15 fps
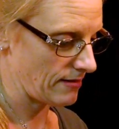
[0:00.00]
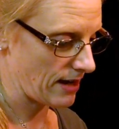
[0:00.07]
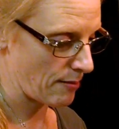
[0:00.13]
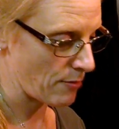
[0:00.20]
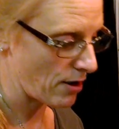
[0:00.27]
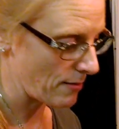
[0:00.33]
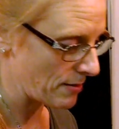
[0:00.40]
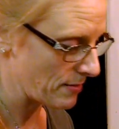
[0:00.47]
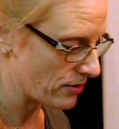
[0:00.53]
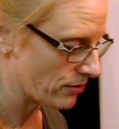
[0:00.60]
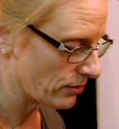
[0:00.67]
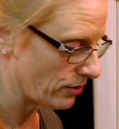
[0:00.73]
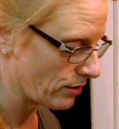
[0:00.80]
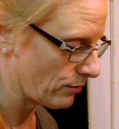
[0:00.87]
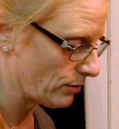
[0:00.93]
I bought my
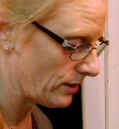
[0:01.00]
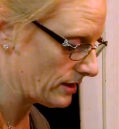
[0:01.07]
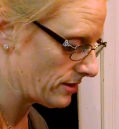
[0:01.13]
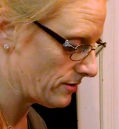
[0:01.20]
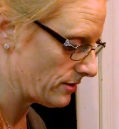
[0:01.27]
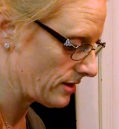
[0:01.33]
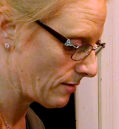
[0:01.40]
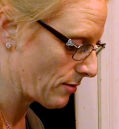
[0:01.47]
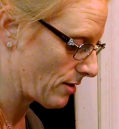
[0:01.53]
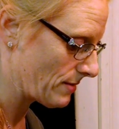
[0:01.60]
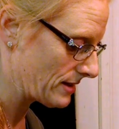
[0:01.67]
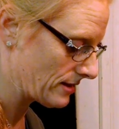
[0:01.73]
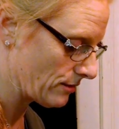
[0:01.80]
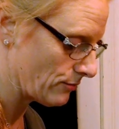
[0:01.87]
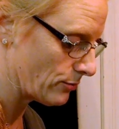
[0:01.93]
mother-in-law one as soon as I bought
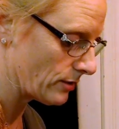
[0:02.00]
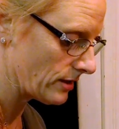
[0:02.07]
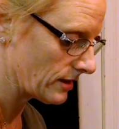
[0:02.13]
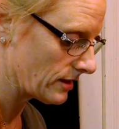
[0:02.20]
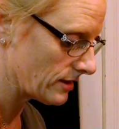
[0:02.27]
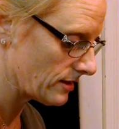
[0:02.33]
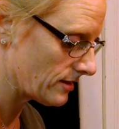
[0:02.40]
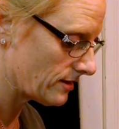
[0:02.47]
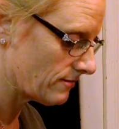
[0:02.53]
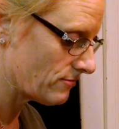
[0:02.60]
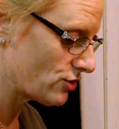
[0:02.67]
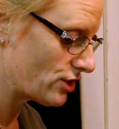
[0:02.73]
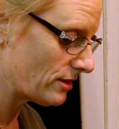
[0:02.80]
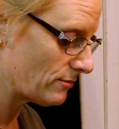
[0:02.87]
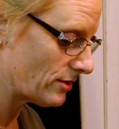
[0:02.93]
myself one because
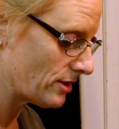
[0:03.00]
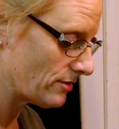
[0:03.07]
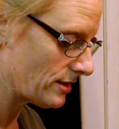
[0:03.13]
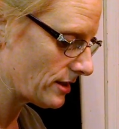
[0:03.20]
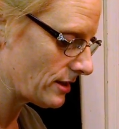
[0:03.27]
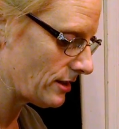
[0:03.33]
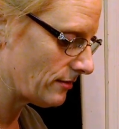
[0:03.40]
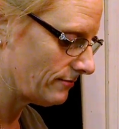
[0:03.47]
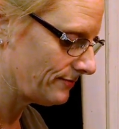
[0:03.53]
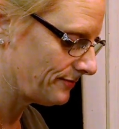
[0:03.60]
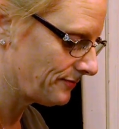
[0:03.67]
she would use it too.